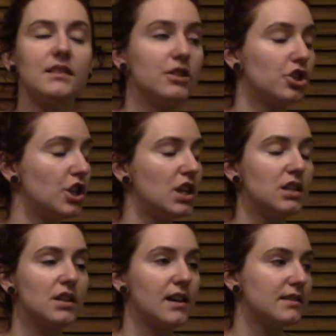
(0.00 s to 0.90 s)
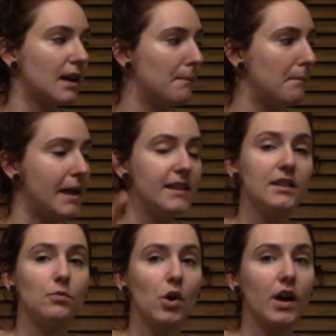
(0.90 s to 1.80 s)
She does
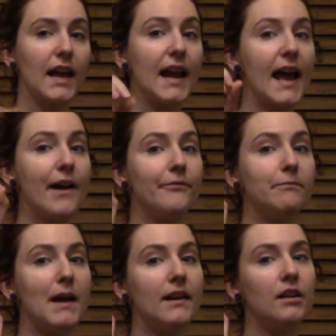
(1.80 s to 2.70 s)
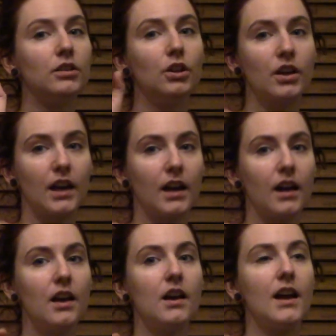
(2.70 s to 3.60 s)
amazing work, and I have been
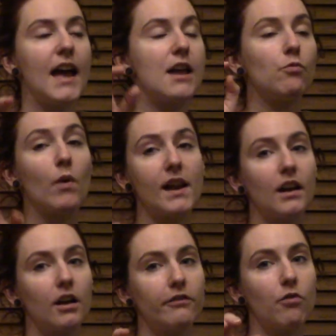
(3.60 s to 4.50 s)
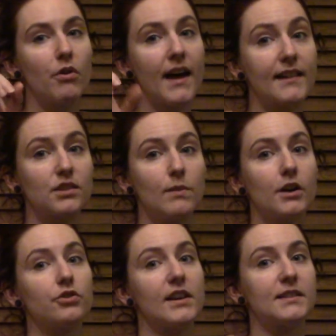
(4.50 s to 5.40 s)
looking and waiting for that
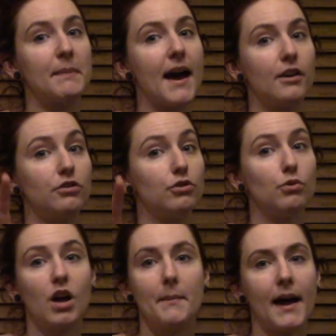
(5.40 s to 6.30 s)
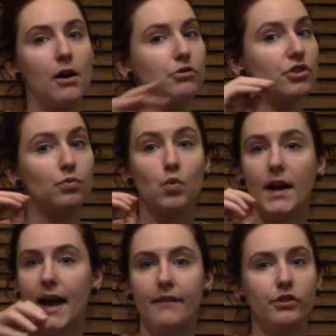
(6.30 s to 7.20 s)
sweater dress pattern to come out. Just
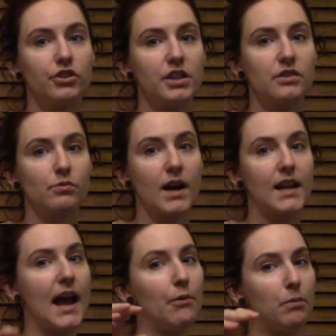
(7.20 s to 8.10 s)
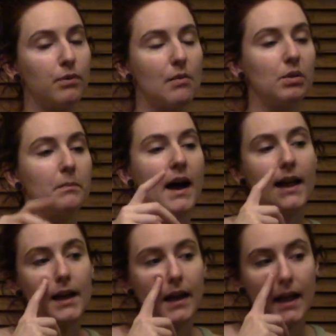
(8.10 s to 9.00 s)
whenever she is ready, I will probably
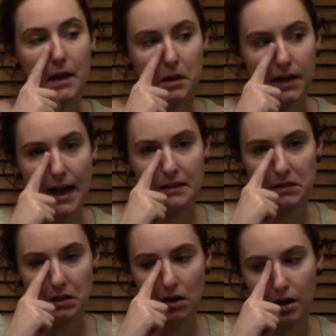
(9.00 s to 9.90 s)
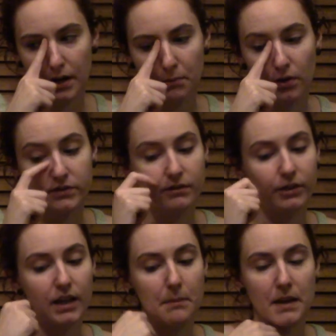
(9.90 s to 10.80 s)
buy it and cast it on
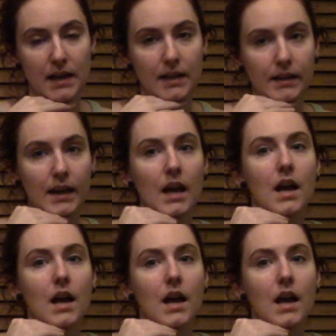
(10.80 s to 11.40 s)
impulsively immediately.